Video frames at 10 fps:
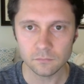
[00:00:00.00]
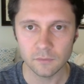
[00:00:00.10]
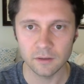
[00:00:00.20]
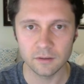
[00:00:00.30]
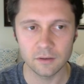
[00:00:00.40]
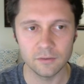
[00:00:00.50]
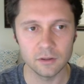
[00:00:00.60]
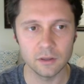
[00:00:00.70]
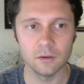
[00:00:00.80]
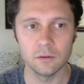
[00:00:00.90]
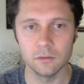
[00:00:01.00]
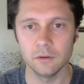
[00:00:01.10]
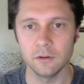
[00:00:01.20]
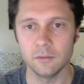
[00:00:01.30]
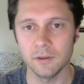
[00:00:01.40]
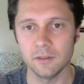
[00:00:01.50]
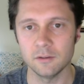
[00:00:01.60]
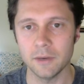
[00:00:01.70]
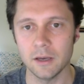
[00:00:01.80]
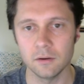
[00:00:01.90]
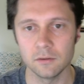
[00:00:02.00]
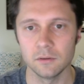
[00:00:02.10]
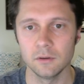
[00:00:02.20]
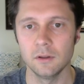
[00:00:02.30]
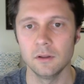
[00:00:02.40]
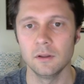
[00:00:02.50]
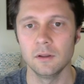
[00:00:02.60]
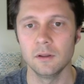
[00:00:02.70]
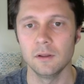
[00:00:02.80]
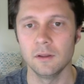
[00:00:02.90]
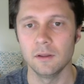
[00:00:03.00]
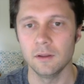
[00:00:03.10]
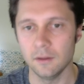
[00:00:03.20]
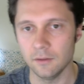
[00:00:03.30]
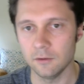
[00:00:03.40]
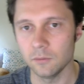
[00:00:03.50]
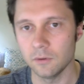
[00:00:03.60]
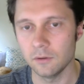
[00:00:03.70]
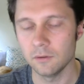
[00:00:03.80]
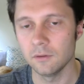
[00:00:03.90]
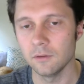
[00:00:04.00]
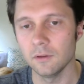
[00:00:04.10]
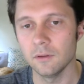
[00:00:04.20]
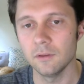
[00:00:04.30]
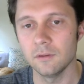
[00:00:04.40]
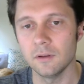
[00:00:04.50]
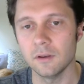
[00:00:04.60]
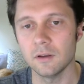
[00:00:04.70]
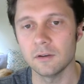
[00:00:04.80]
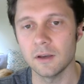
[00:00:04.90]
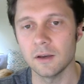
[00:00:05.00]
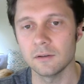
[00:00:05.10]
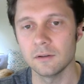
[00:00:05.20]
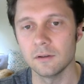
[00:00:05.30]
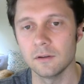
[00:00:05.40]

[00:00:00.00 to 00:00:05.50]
instead of hello, let's make this about, and this one, let's say contact,